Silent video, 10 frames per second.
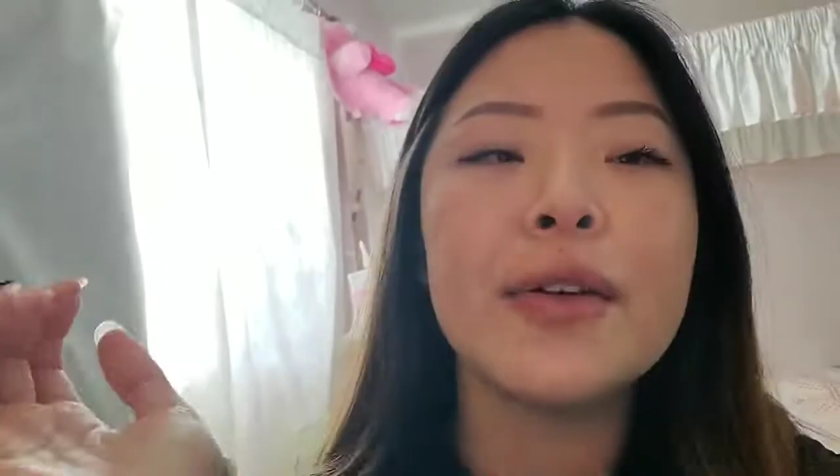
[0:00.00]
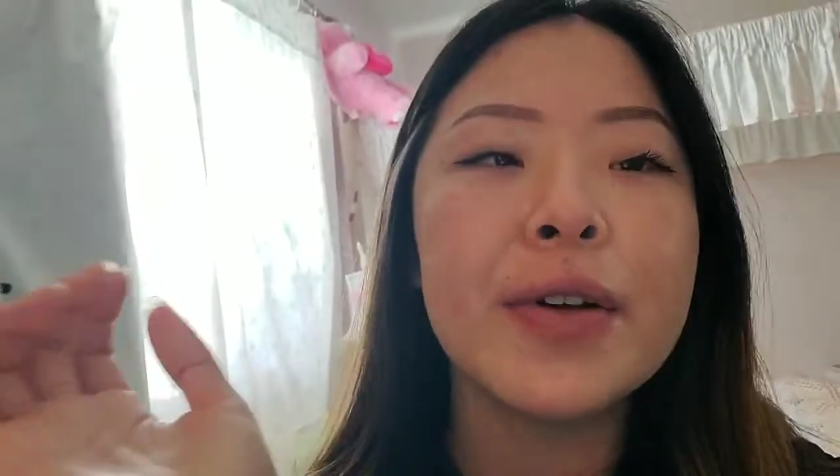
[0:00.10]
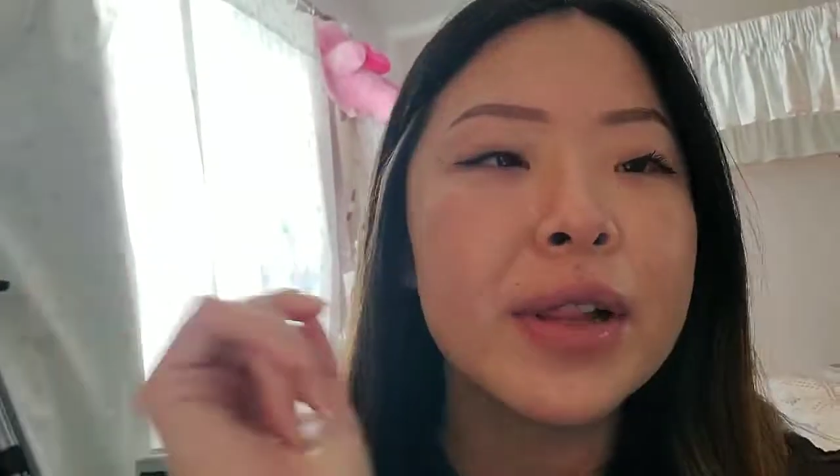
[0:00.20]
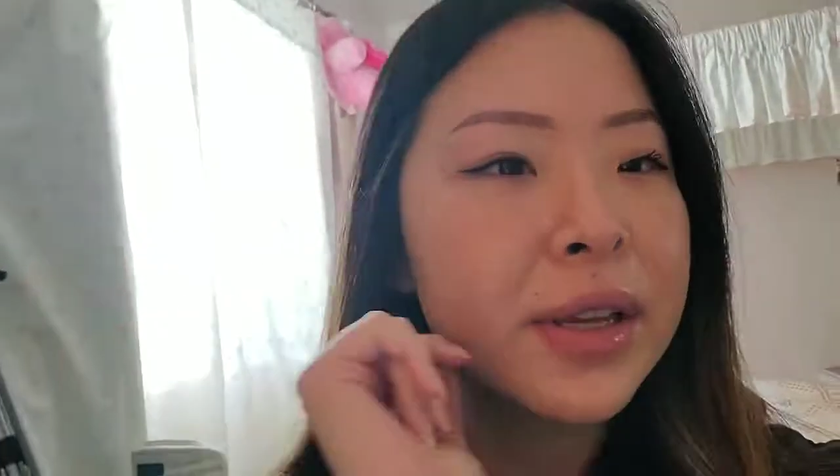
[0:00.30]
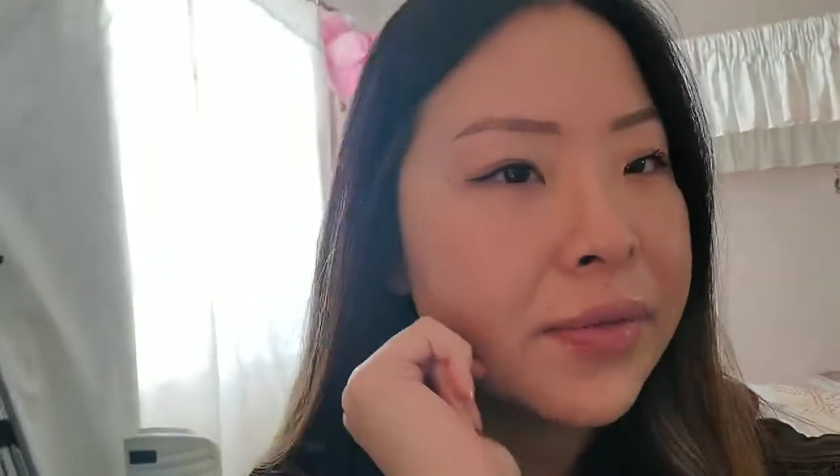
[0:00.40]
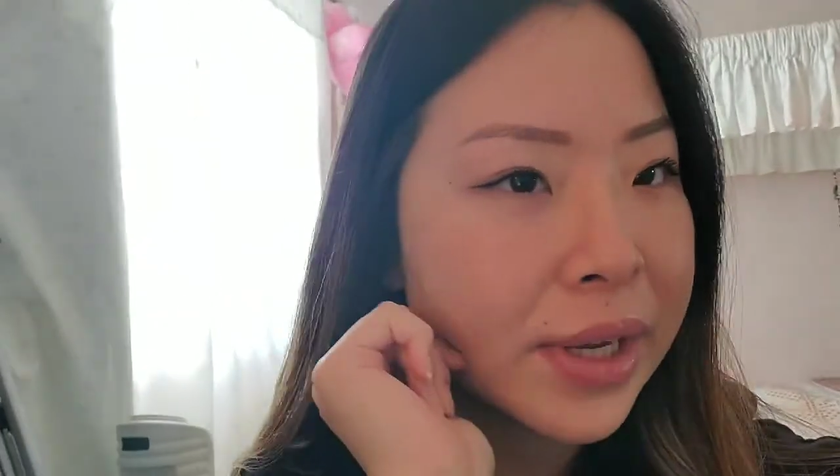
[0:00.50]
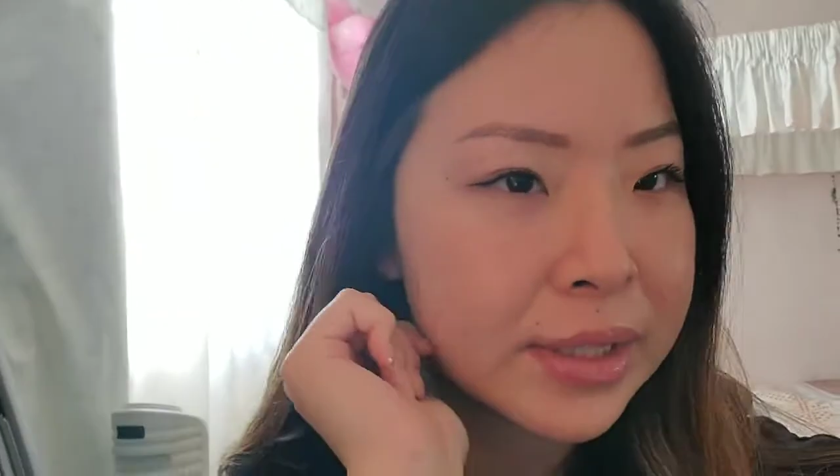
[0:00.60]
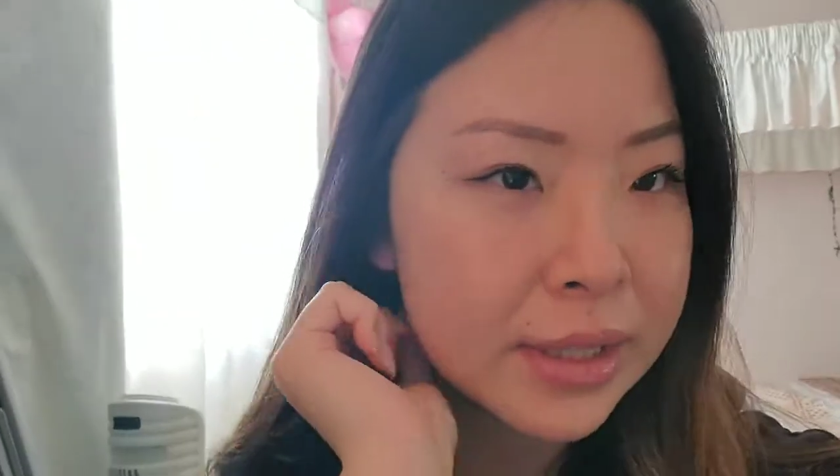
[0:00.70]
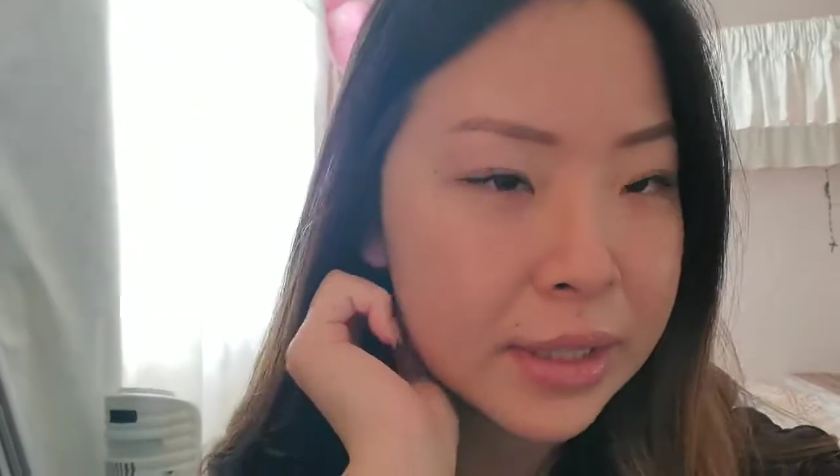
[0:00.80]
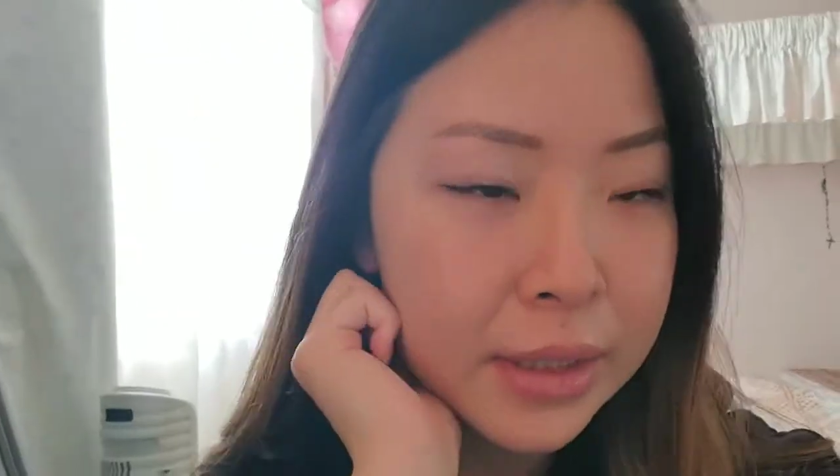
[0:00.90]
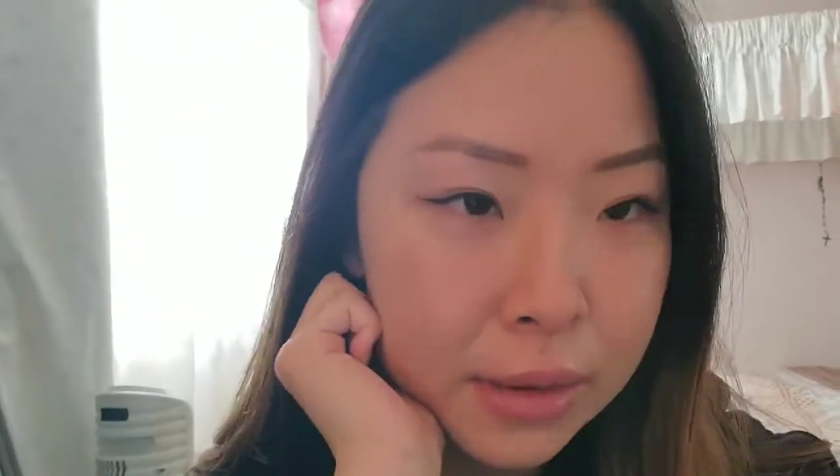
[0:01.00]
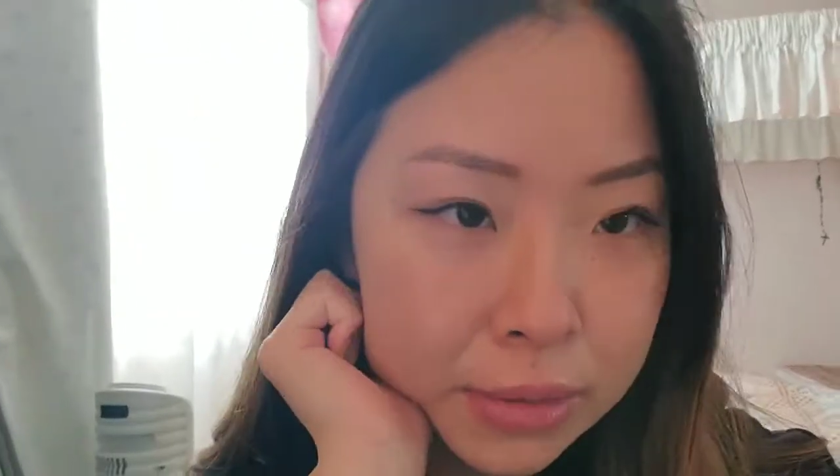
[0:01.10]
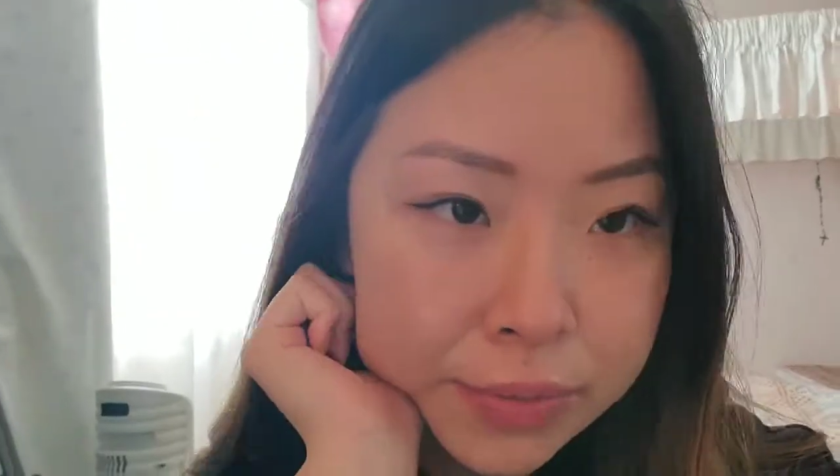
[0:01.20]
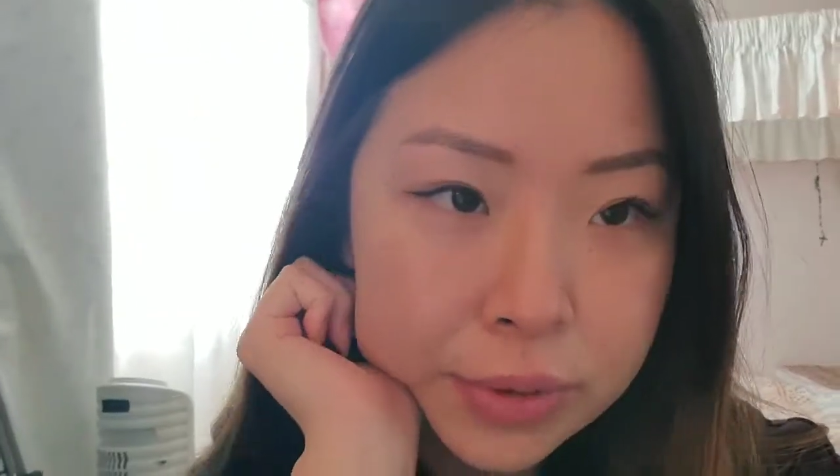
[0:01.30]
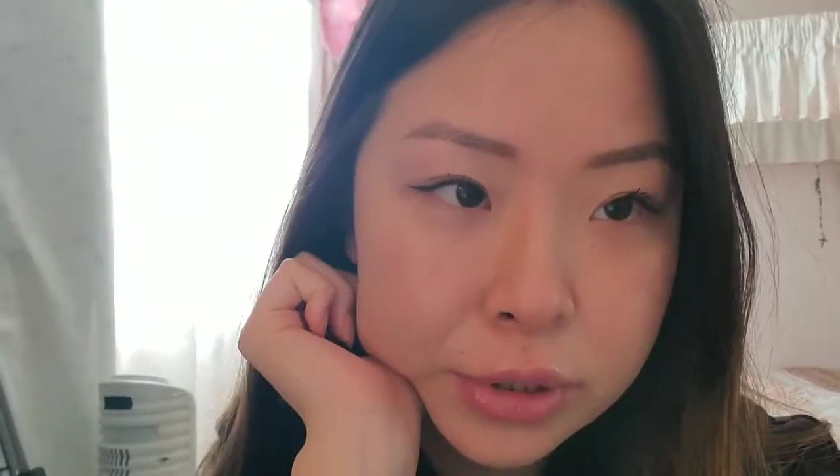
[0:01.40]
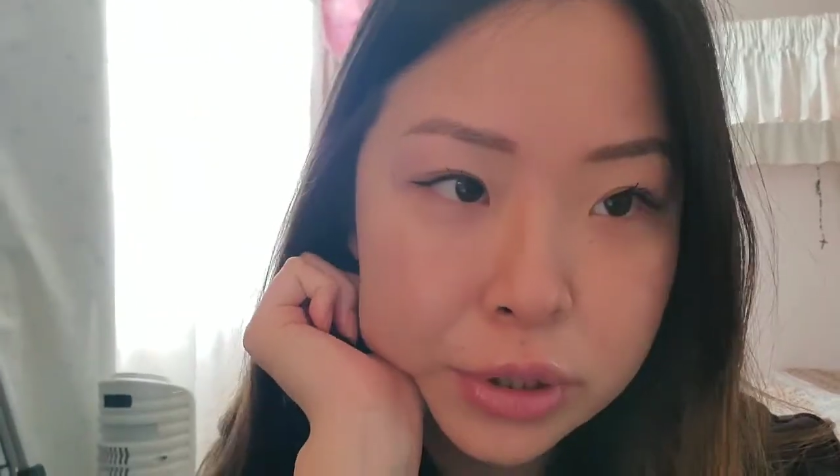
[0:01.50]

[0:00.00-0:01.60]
I felt like if I didn't, I would feel